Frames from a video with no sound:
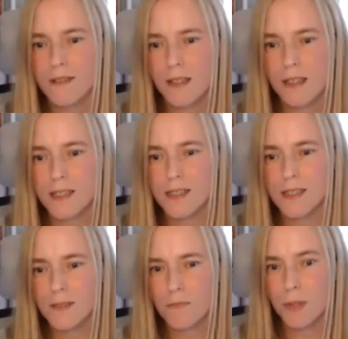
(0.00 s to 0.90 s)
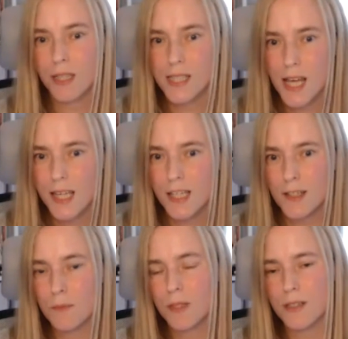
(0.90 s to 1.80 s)
is being taken
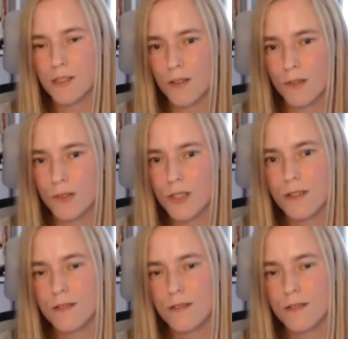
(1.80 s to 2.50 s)
and being sold,